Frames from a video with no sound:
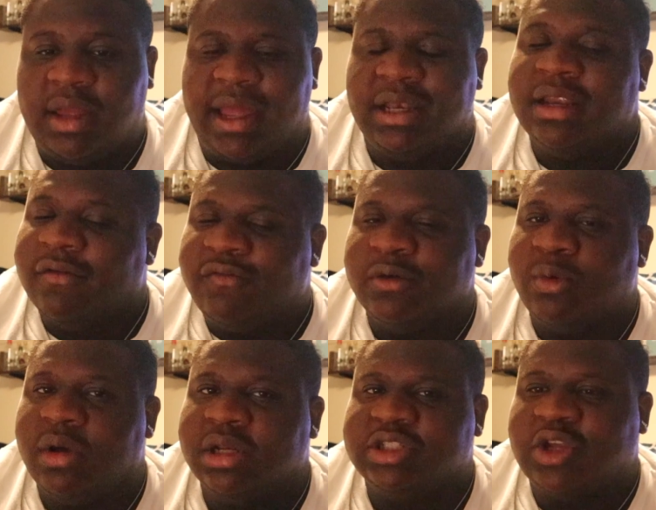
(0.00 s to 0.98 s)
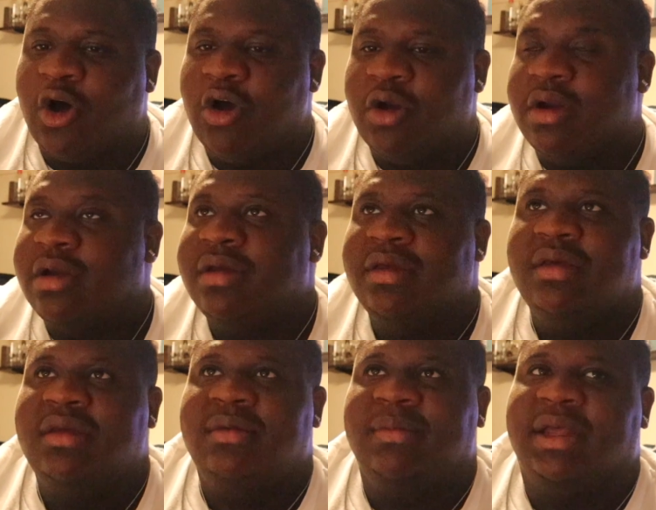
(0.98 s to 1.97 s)
I definitely want this car
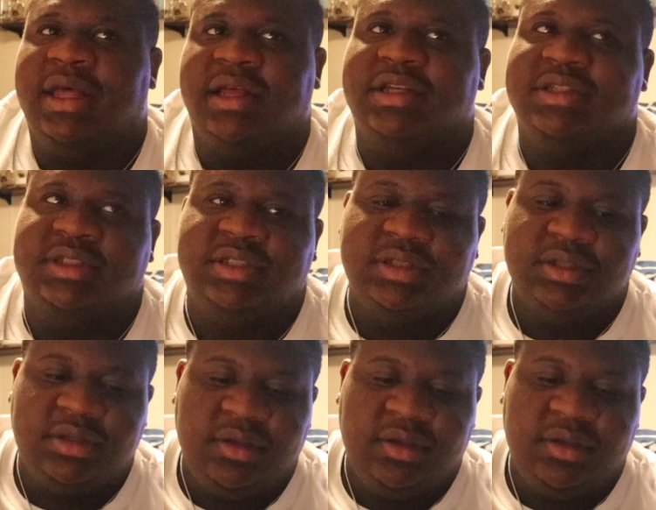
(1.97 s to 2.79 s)
because